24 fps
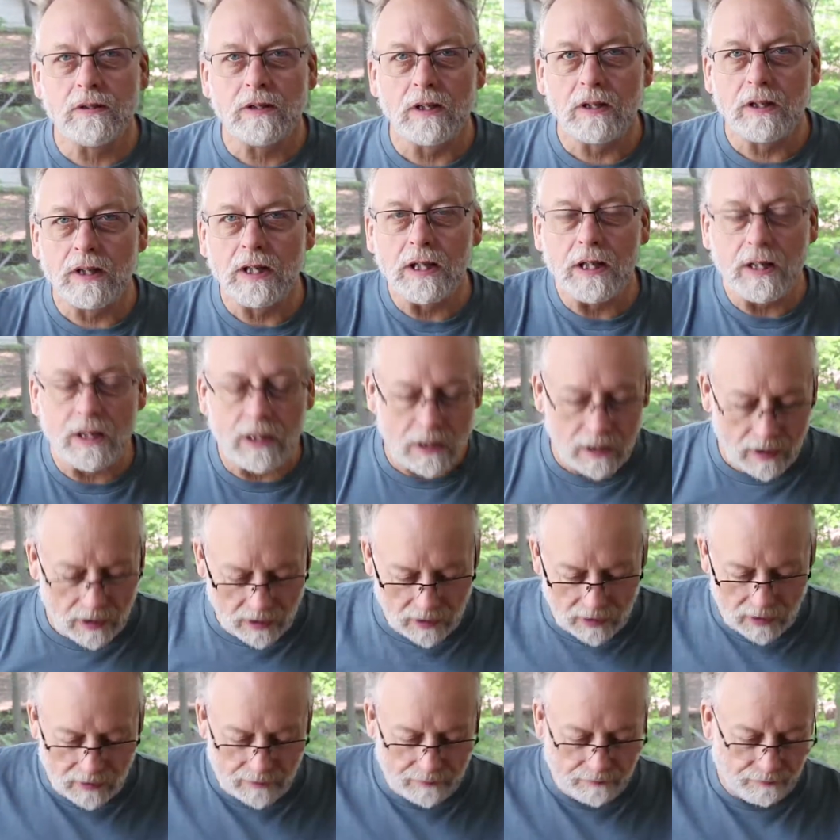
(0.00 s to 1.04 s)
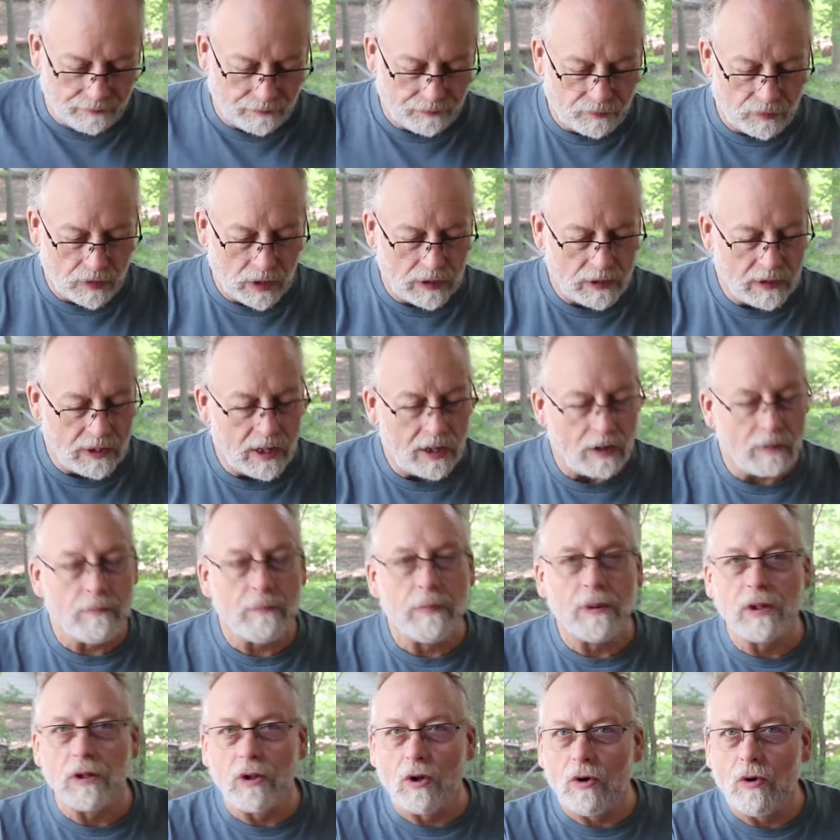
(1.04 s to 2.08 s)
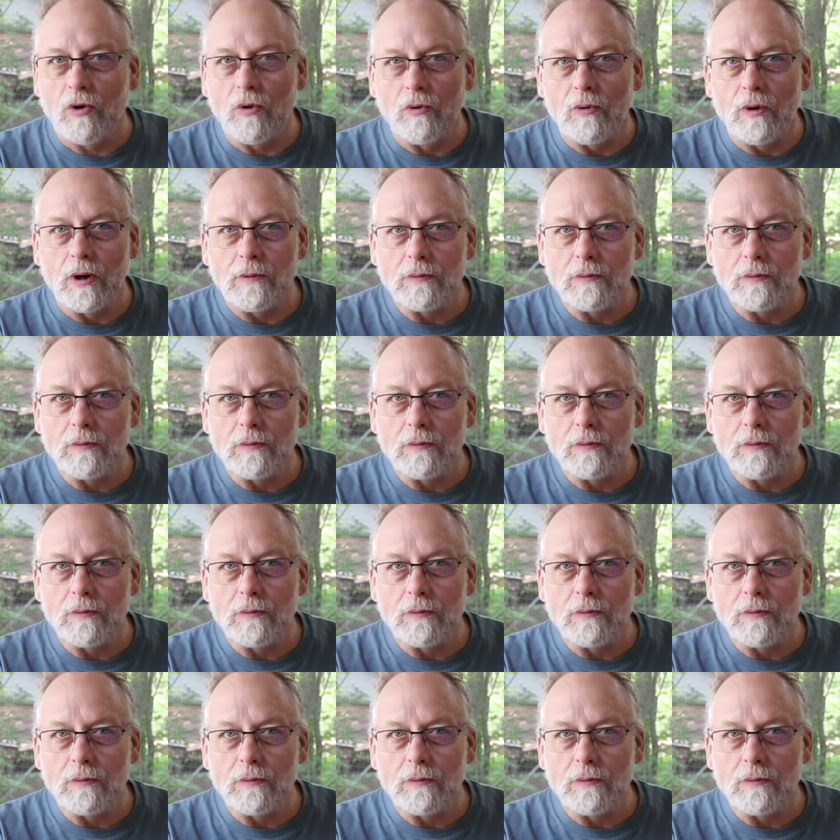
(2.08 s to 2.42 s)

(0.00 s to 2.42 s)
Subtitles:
link down below.